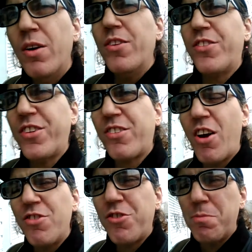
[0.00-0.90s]
or
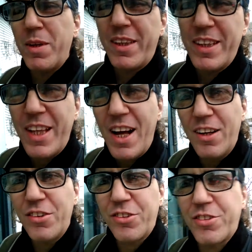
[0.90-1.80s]
600 million
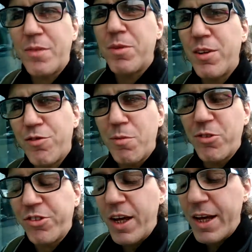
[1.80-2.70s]
dollars or something from the
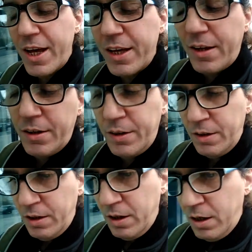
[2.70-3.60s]
CIA.
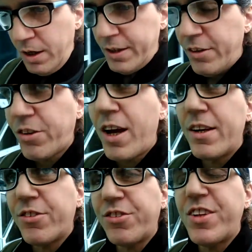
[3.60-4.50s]
these
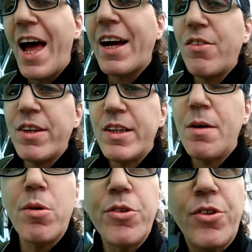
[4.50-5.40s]
kind of staggering
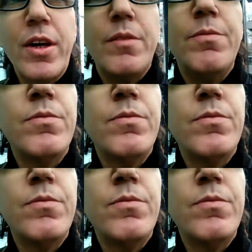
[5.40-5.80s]
numbers, right?